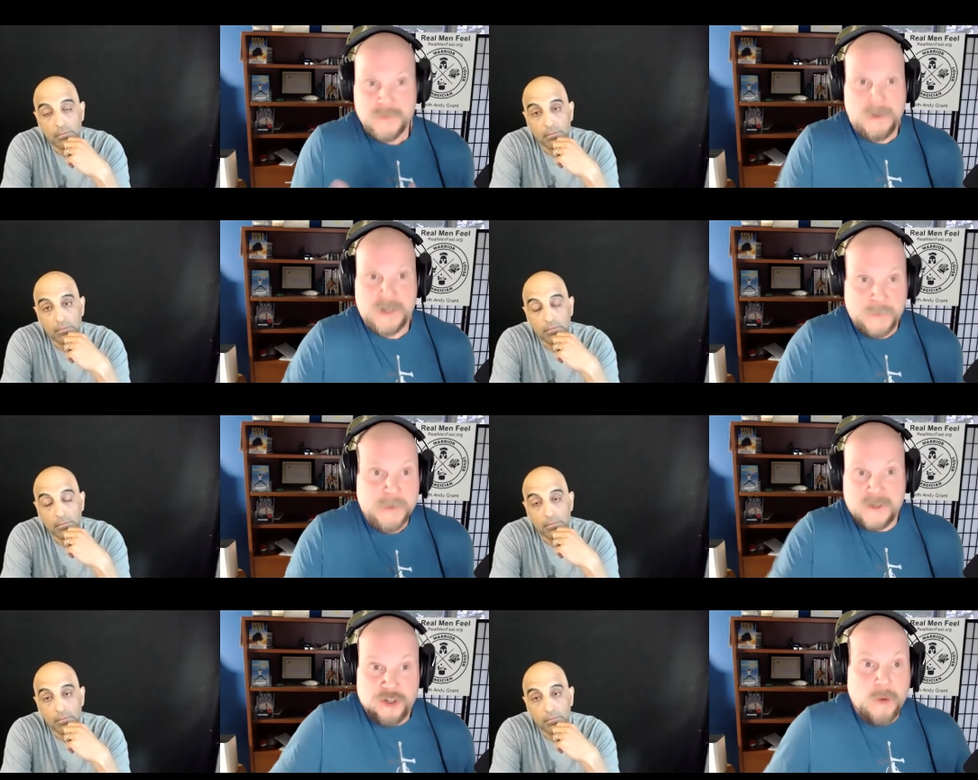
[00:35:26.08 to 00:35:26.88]

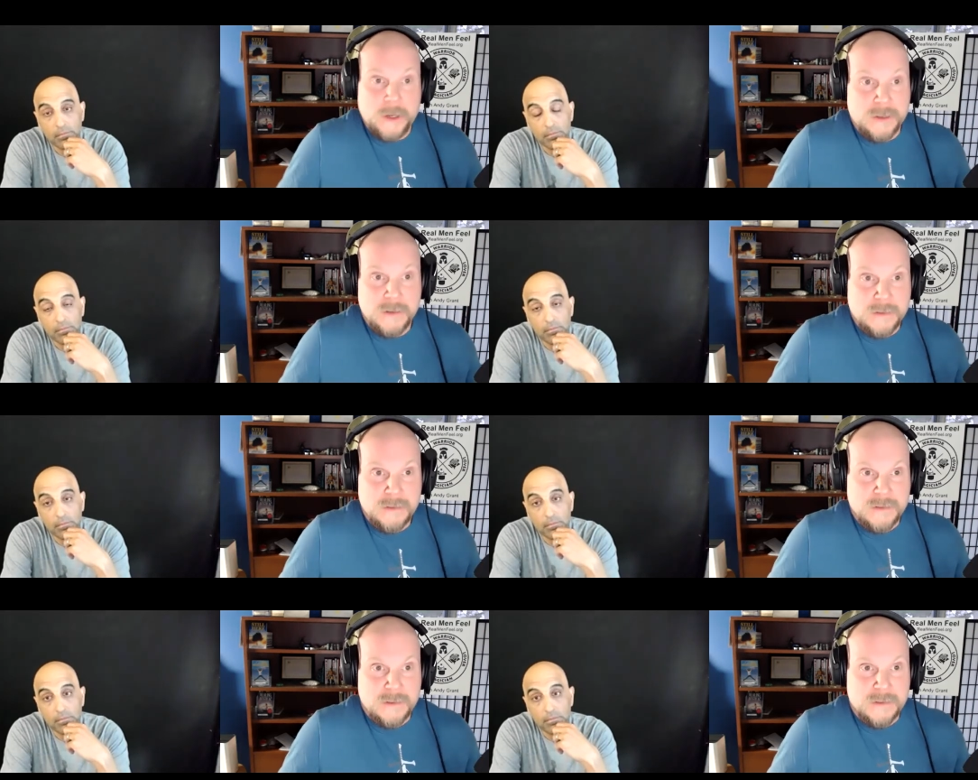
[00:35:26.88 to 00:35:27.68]
Speaker 1: experience joy.
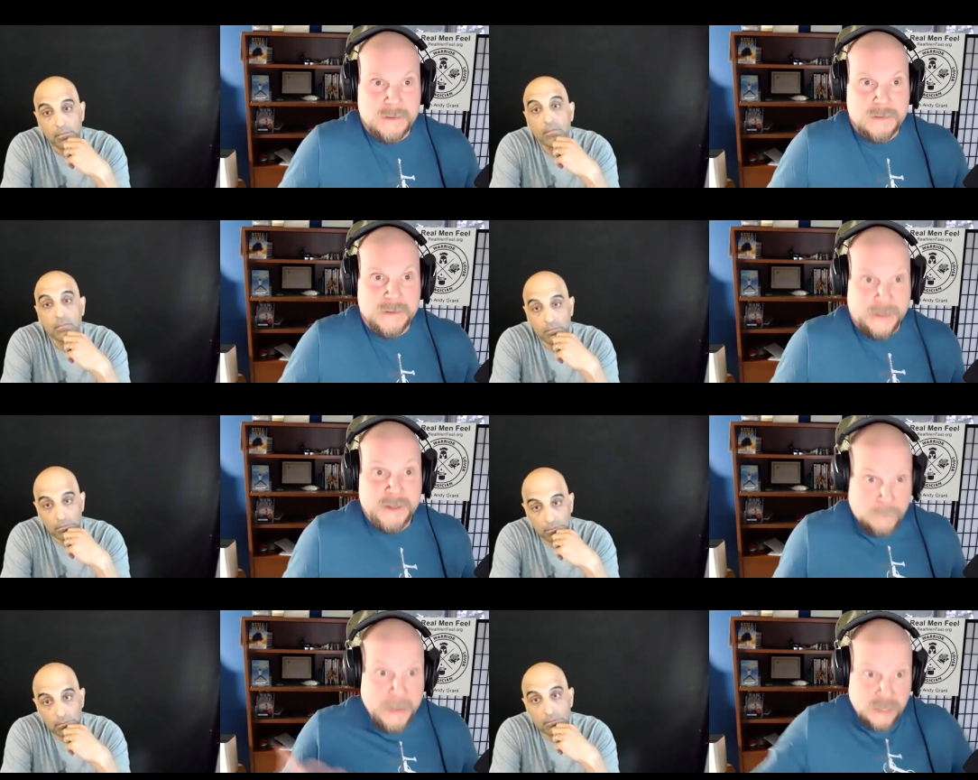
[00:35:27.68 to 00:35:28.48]
Like
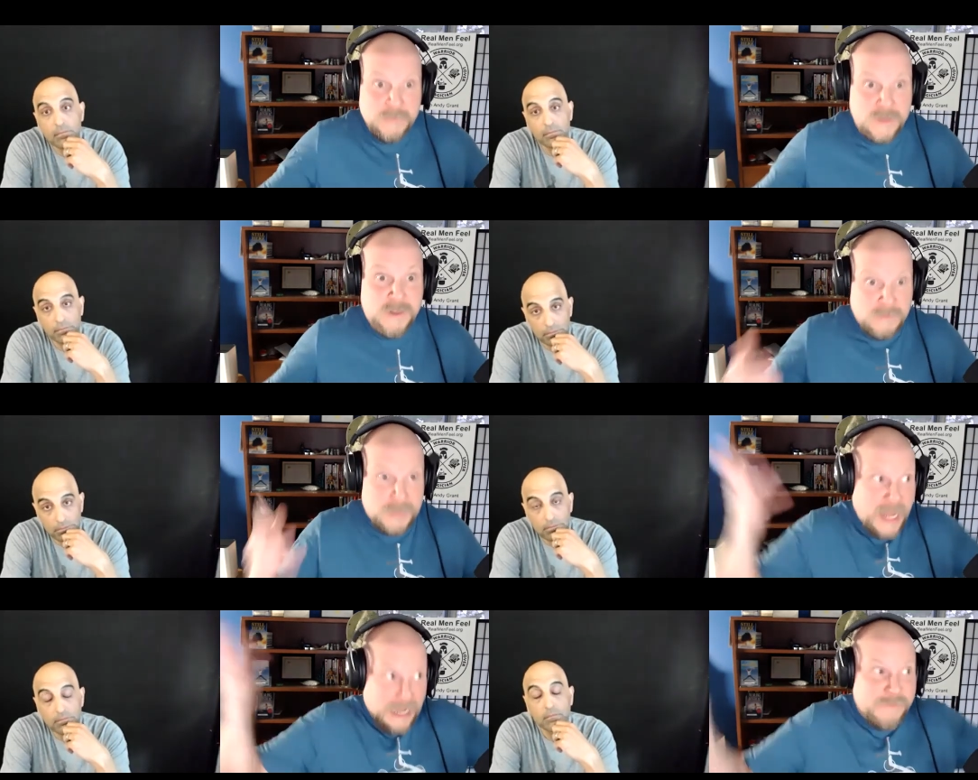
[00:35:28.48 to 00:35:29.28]
it's meant to,
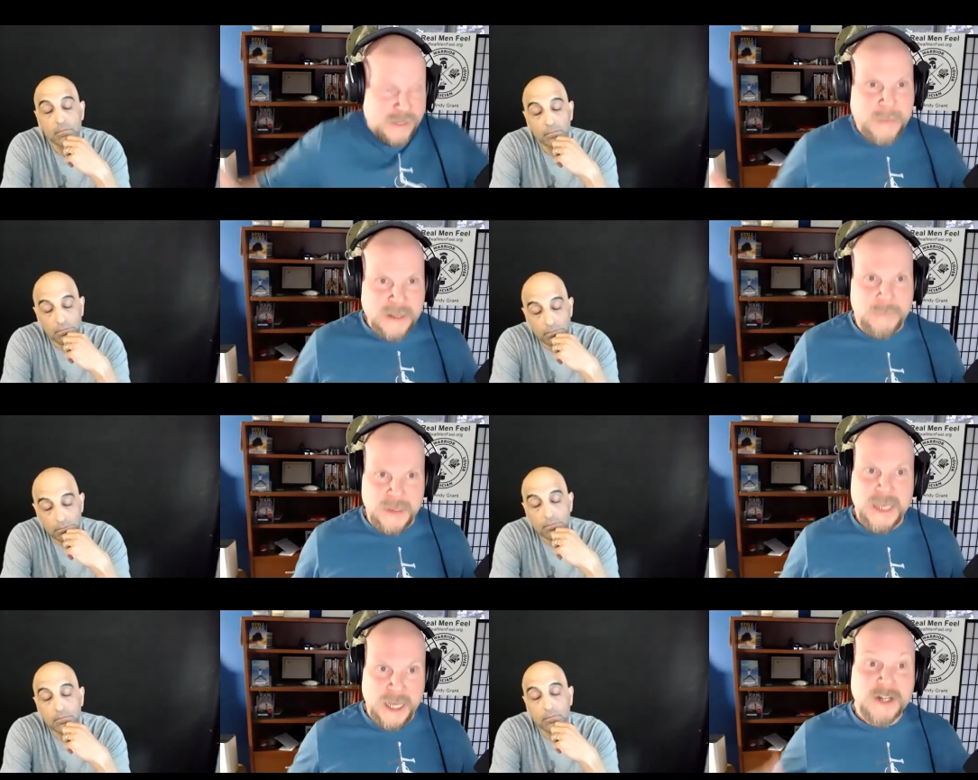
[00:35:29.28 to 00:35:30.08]
life is meant to
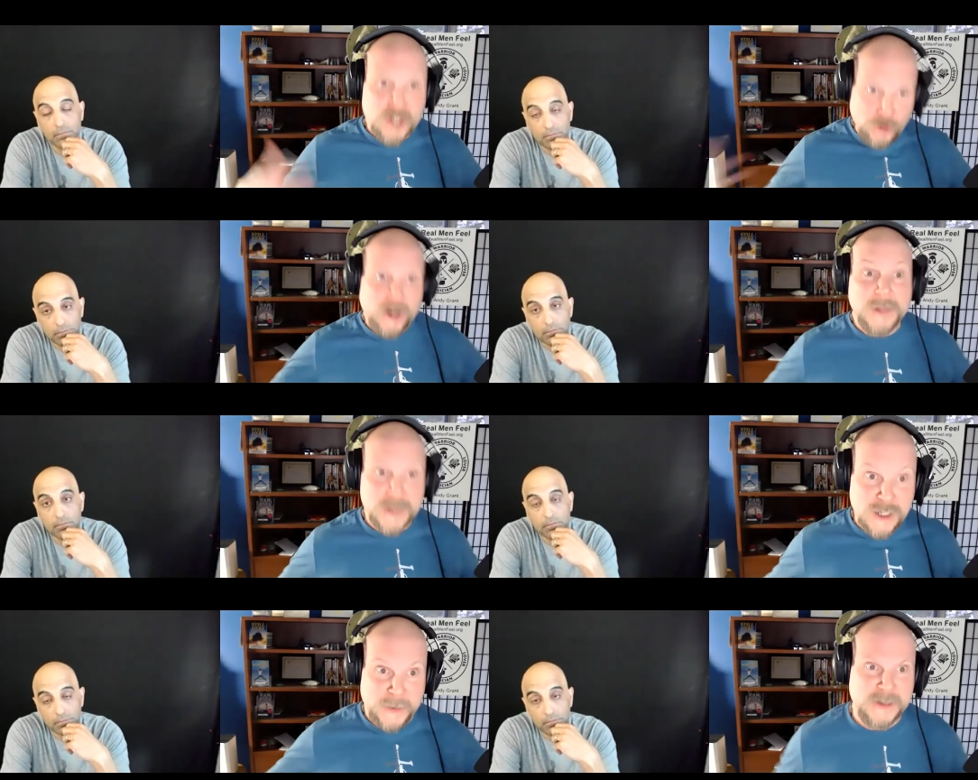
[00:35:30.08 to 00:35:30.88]
be an enjoyable
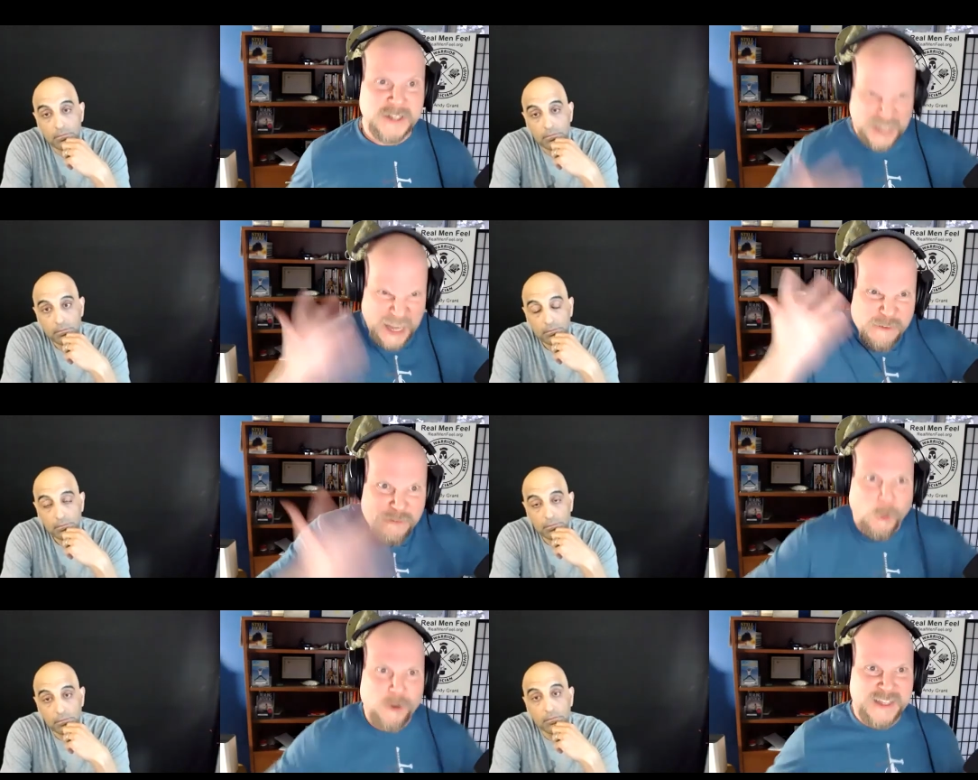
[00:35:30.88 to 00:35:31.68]
experience, life
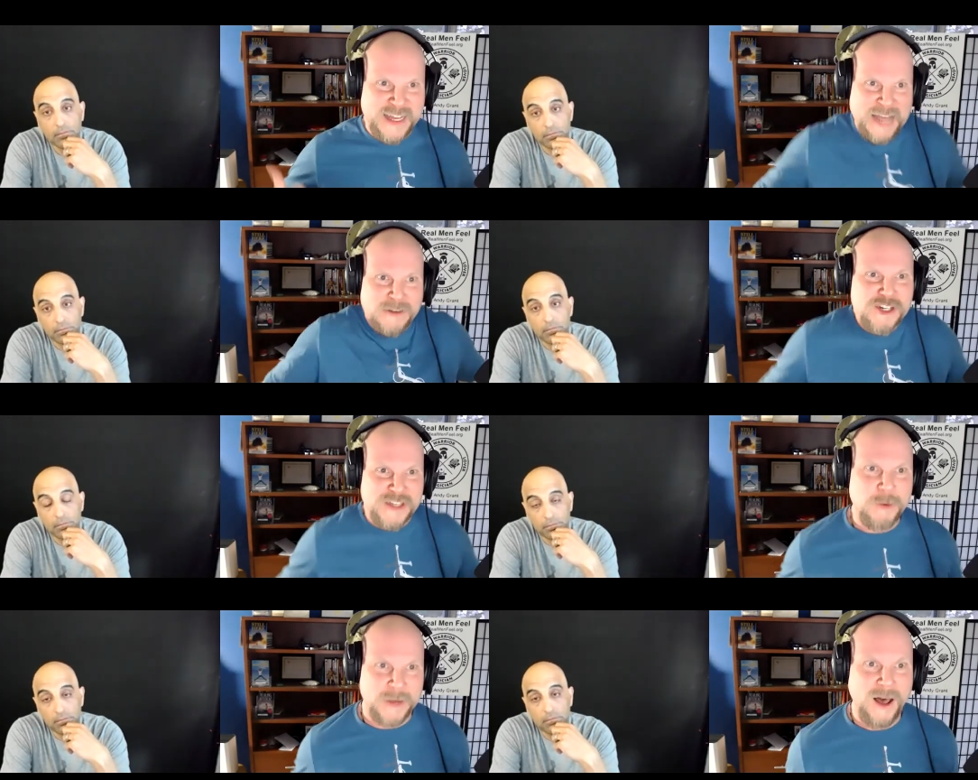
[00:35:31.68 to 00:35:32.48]
force, that
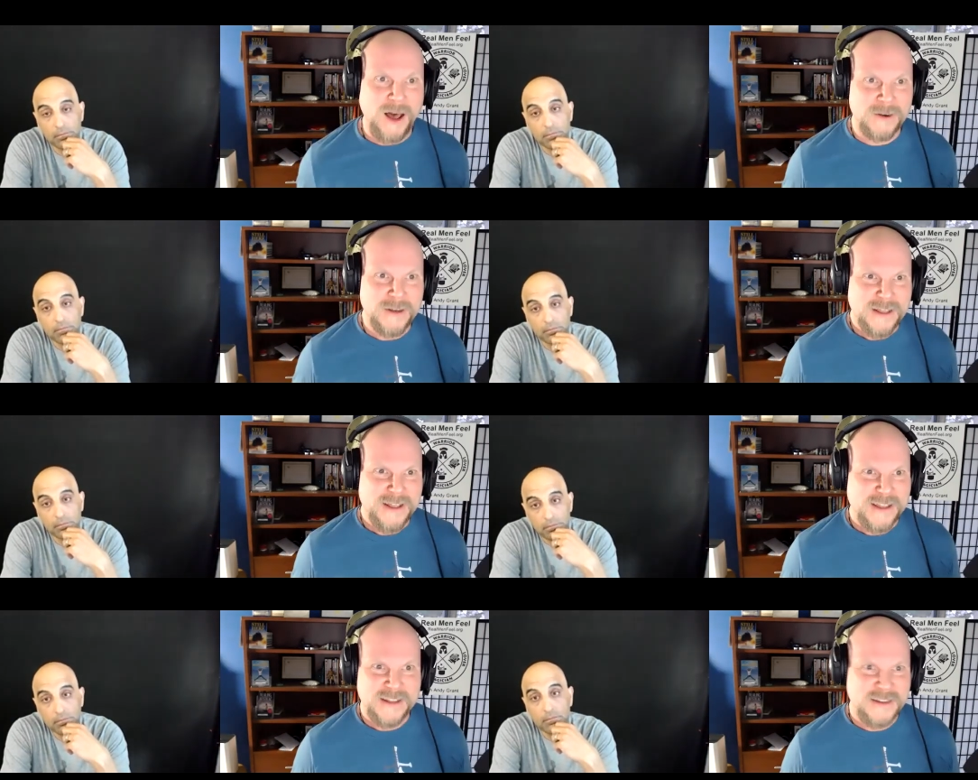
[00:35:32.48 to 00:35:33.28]
energy that we are.
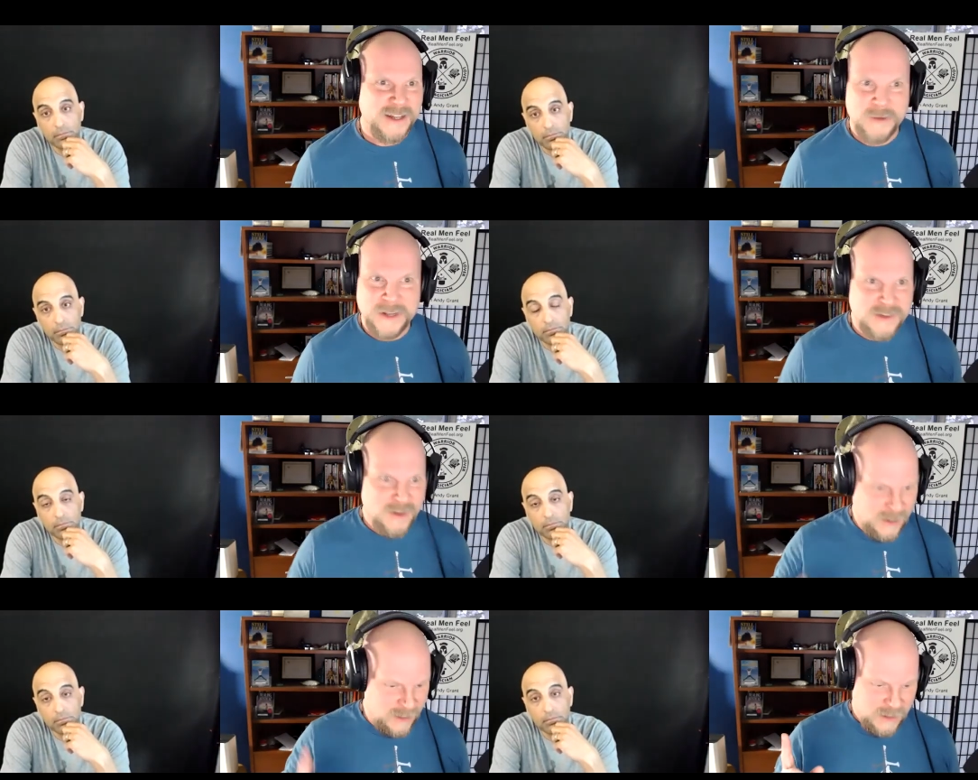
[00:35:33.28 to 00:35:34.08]
It, you know, it's
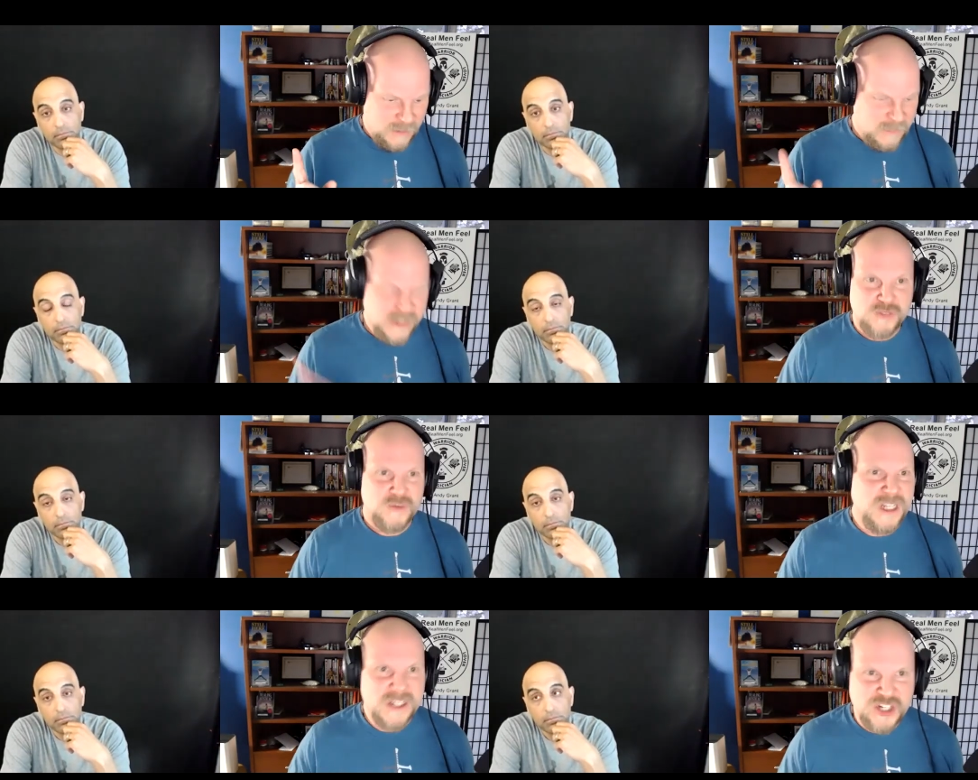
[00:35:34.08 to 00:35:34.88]
not misery and